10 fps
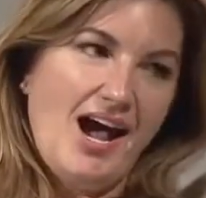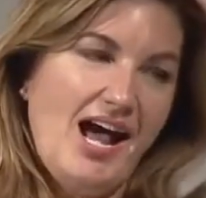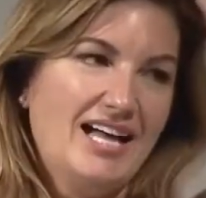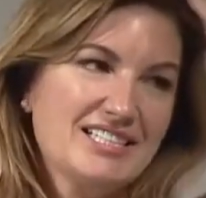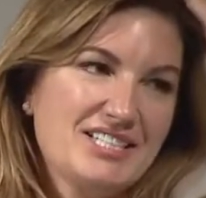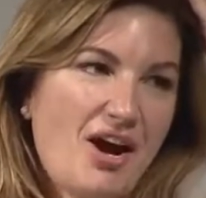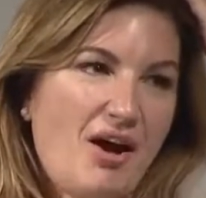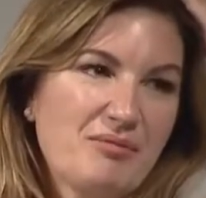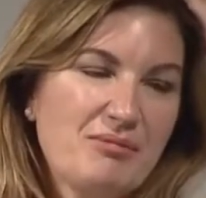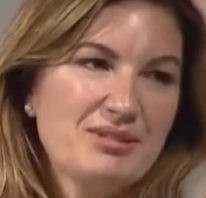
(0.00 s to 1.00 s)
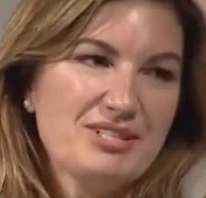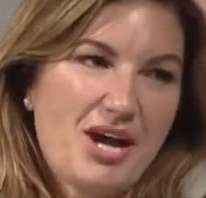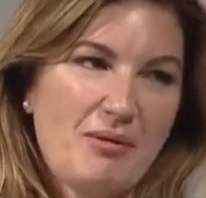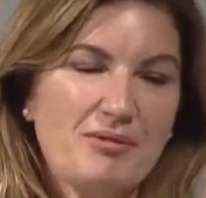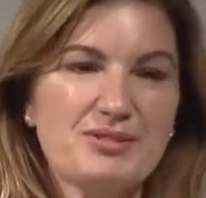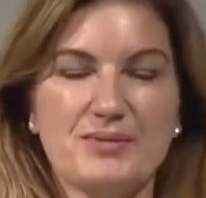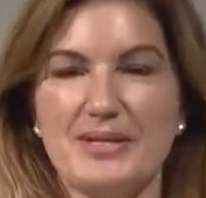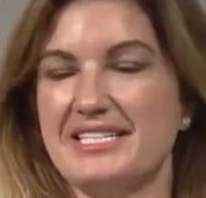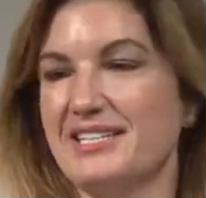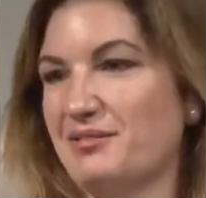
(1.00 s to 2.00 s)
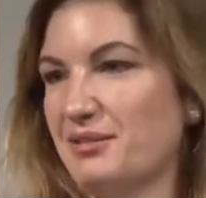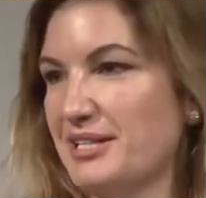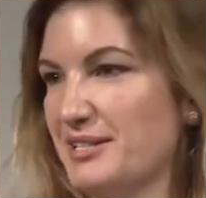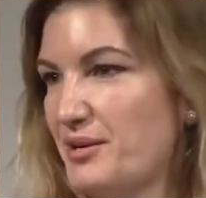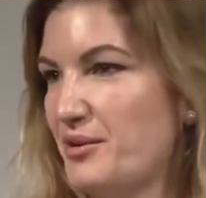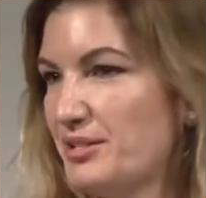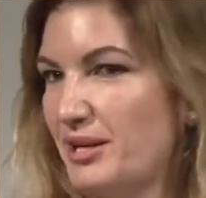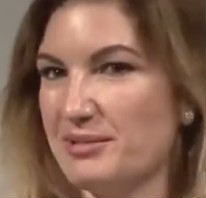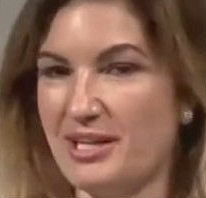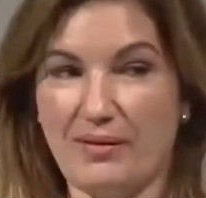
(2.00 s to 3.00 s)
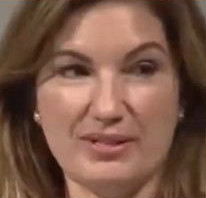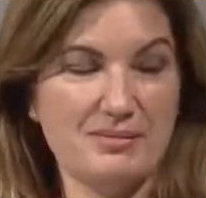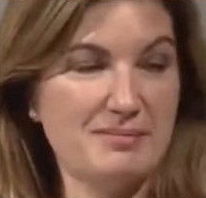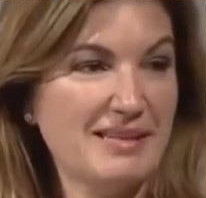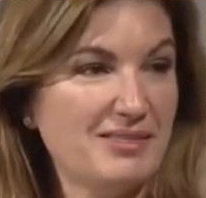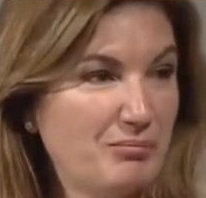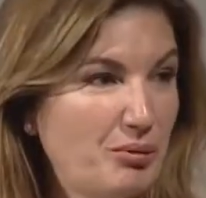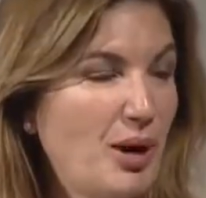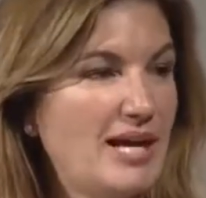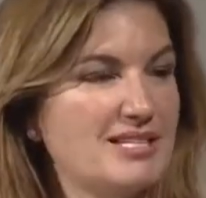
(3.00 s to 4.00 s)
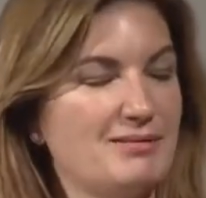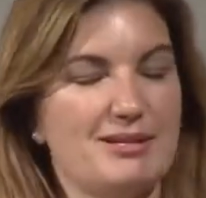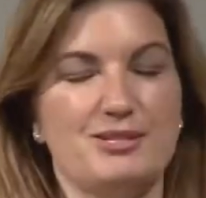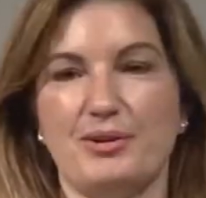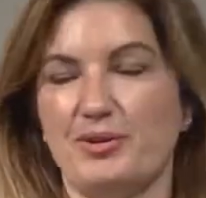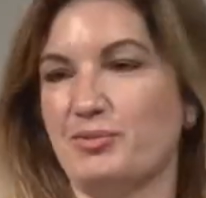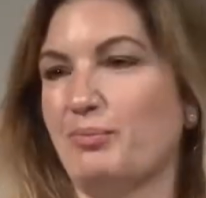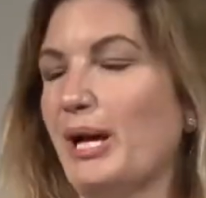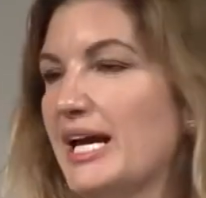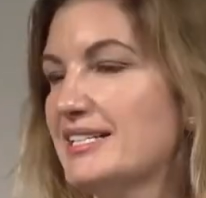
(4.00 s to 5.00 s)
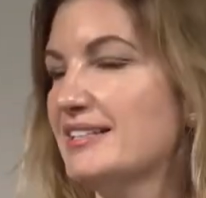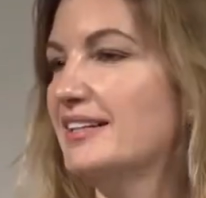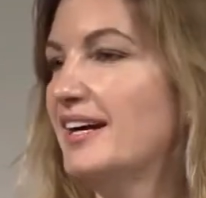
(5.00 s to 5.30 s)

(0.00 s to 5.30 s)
And I remember at the time I was 23 years old and I was going to meet the press, about 200 press,